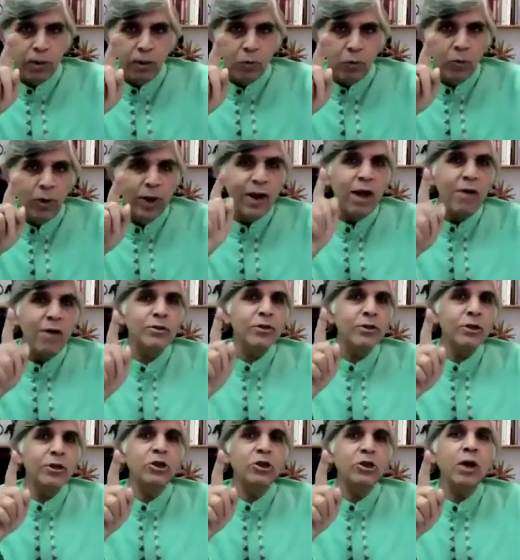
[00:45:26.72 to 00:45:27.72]
When I was
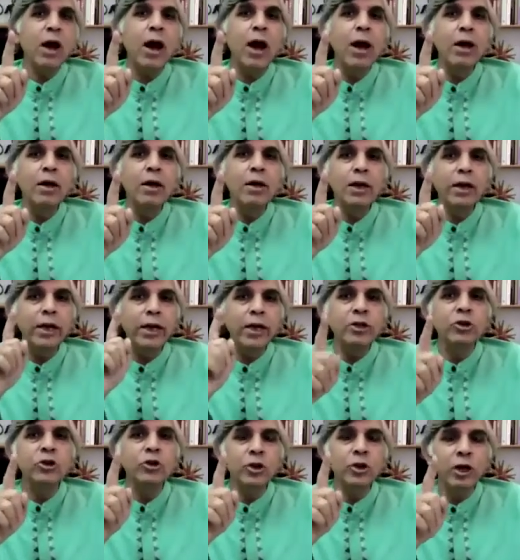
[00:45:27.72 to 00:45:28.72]
a child,
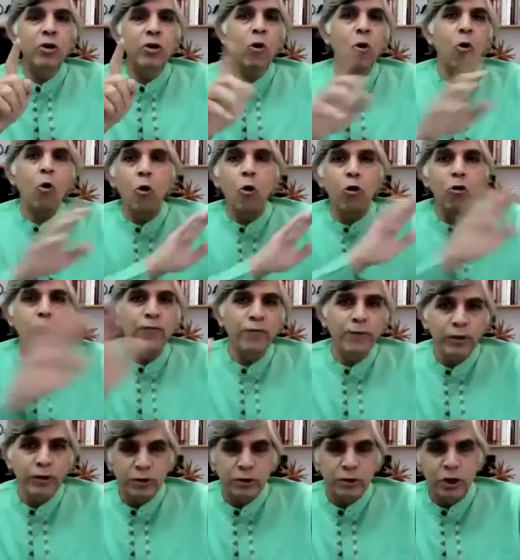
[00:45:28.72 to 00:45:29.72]
each year, all of
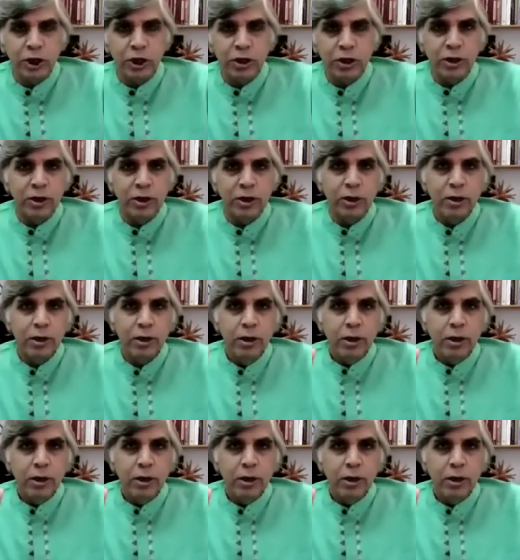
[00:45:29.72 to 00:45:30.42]
us children